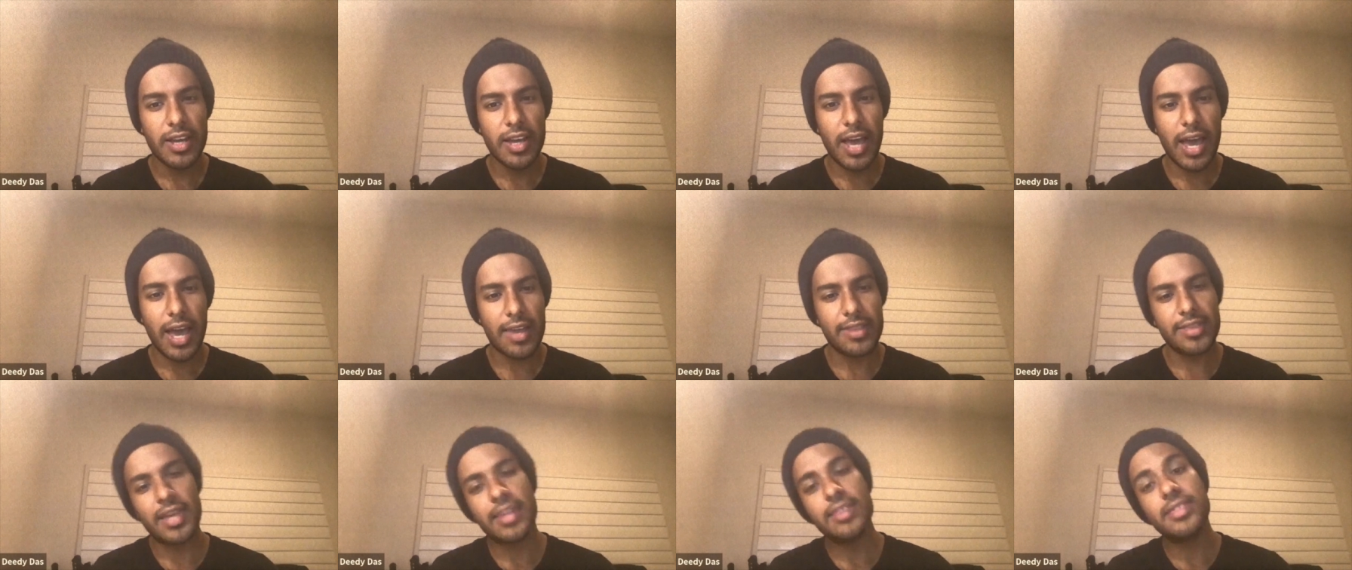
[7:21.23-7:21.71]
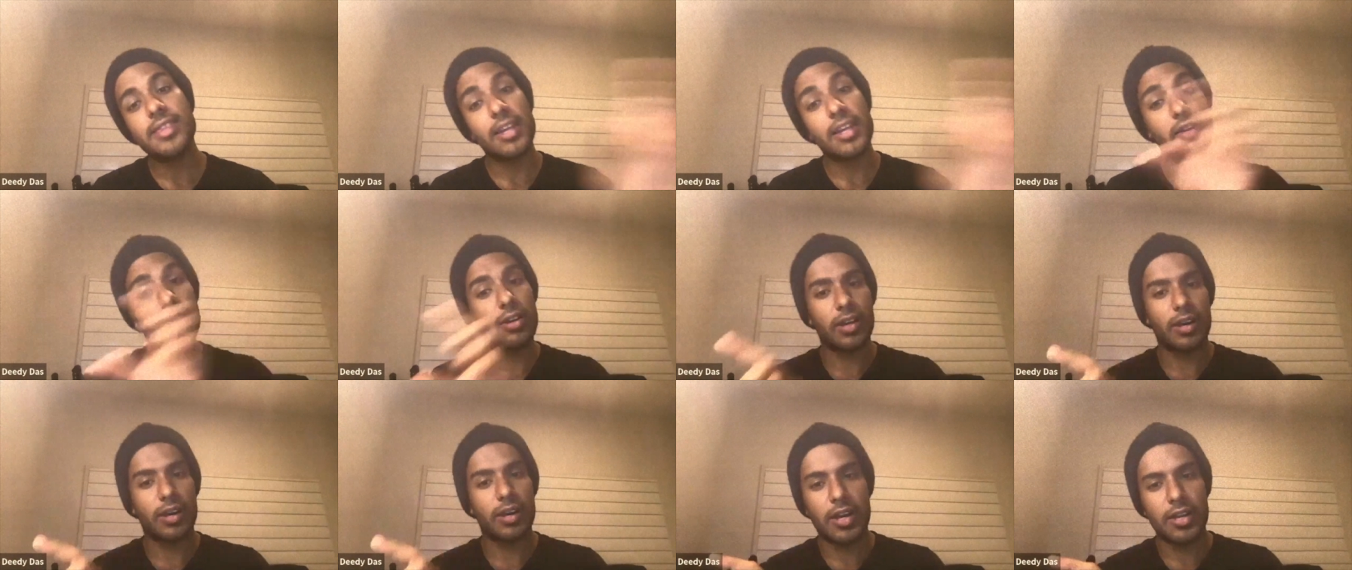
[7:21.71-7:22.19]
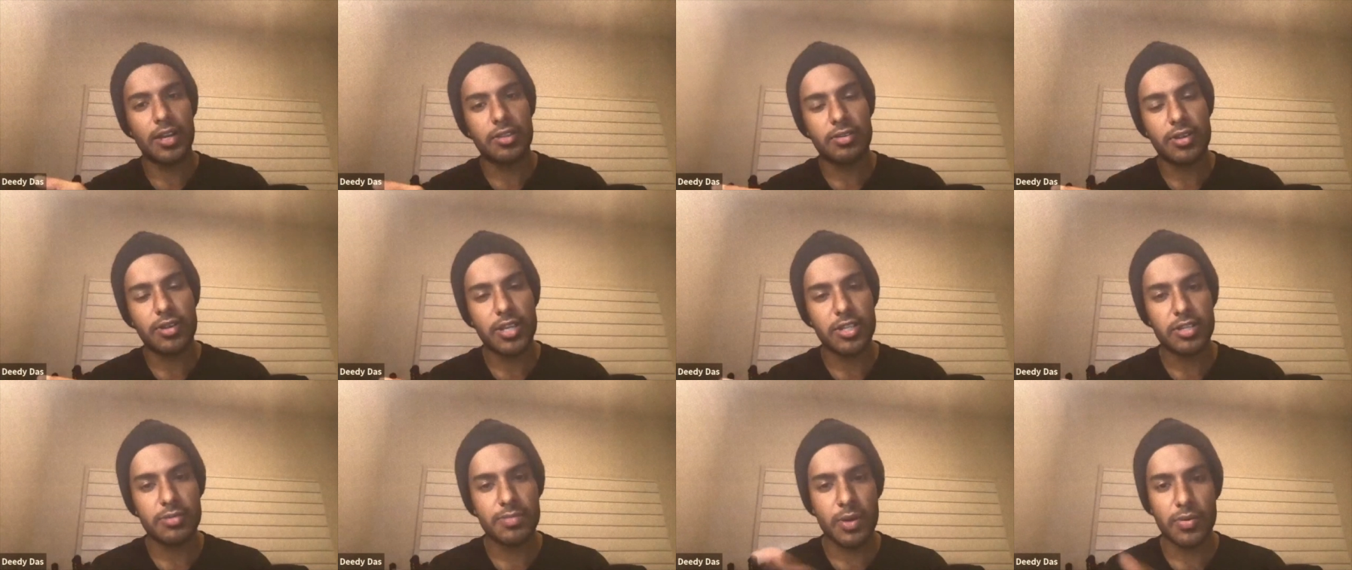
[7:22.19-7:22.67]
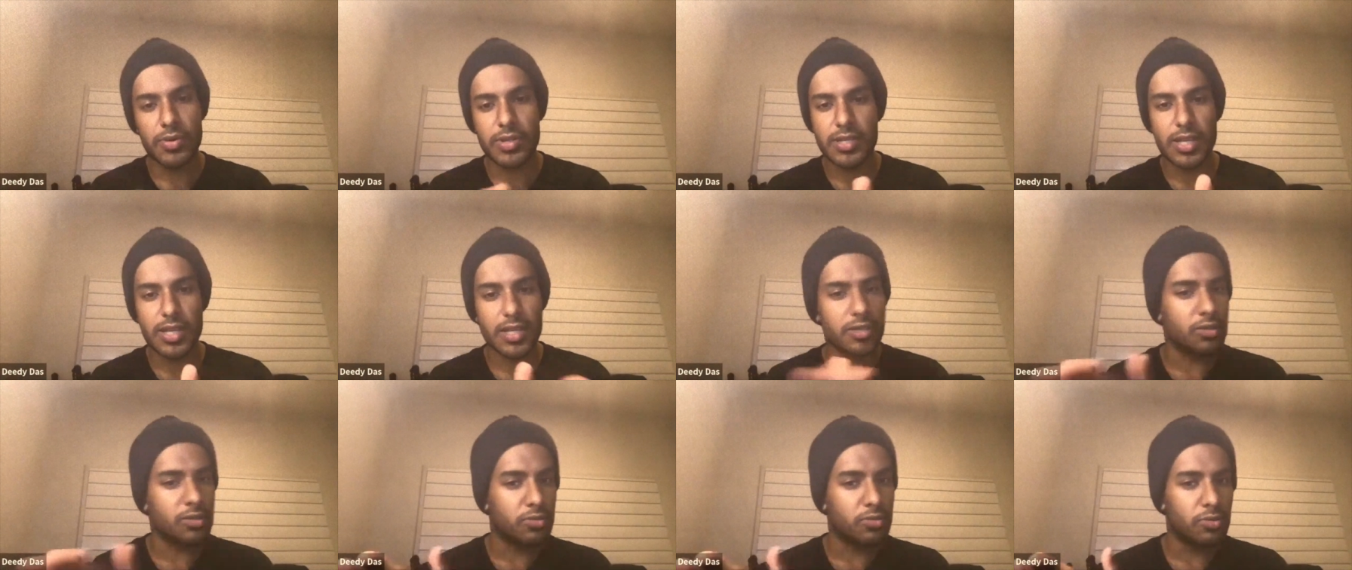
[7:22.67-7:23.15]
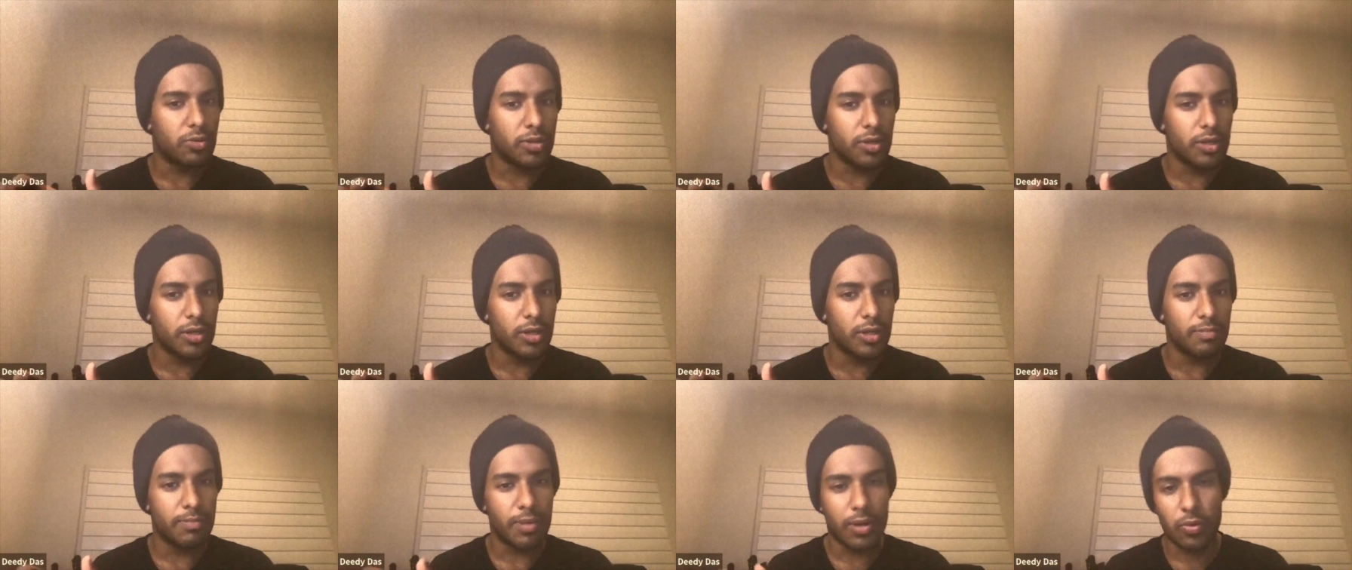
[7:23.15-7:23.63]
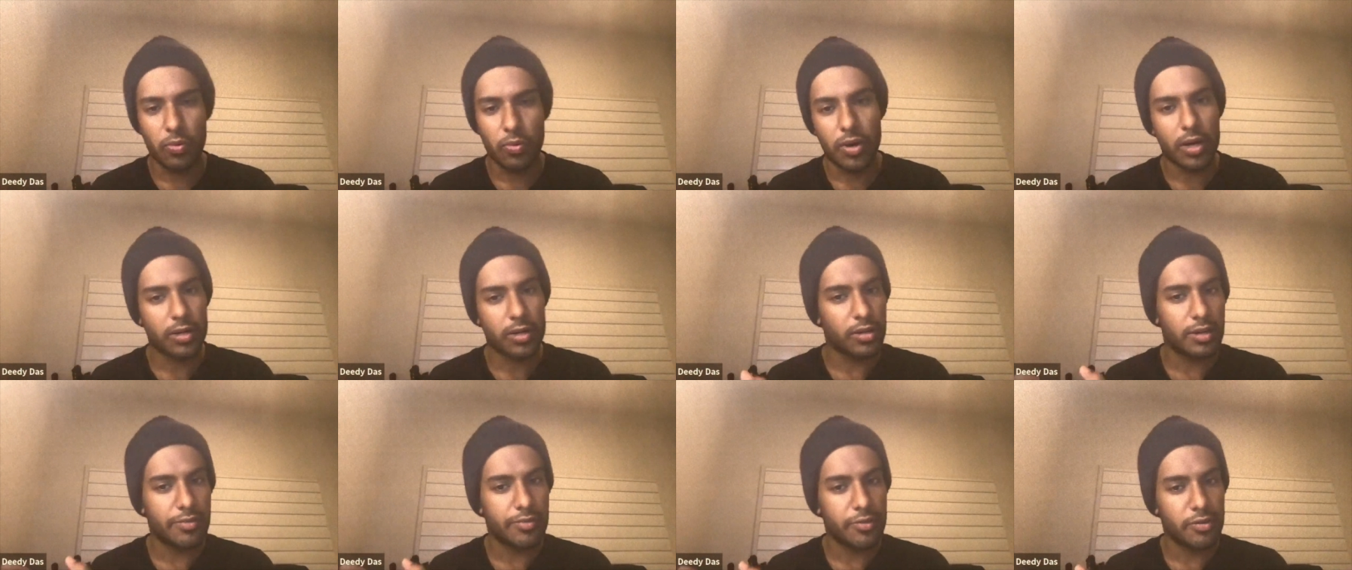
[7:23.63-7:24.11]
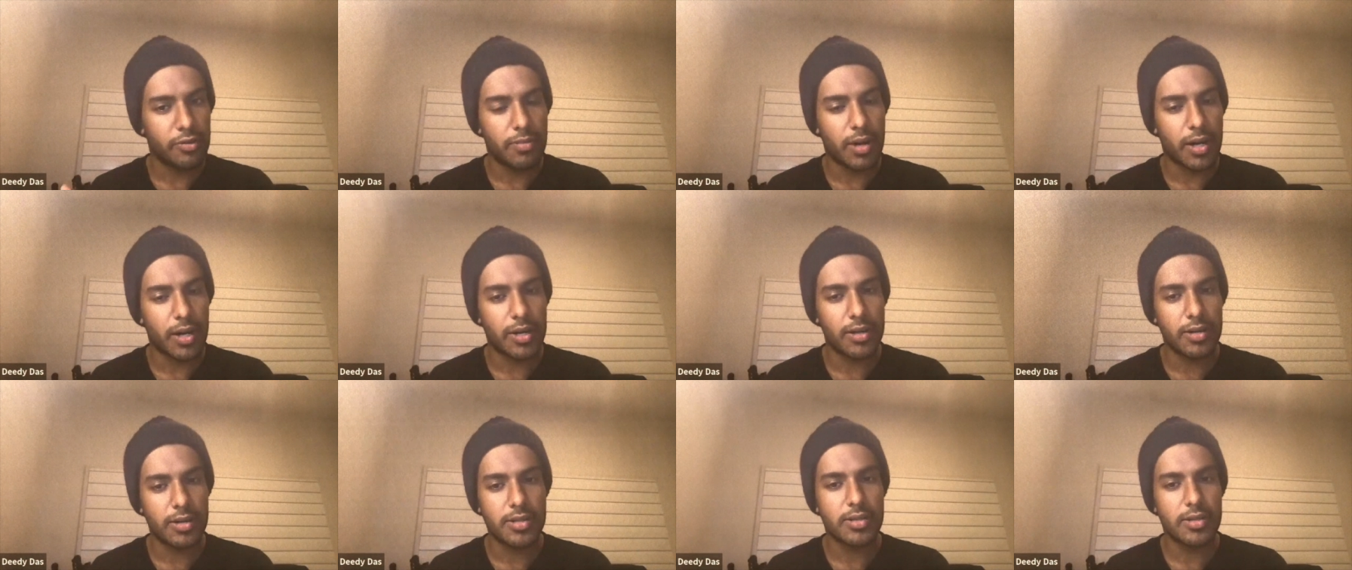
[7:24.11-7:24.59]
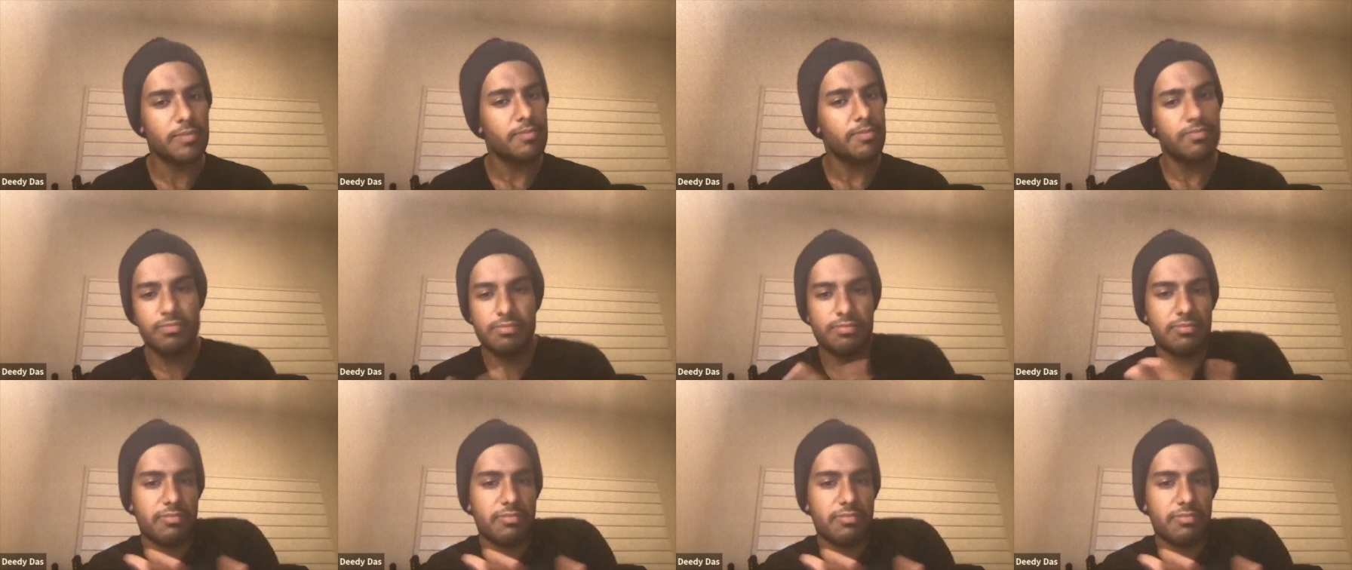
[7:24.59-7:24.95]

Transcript: And then they look at another resume which says Google, but worked on a few buttons.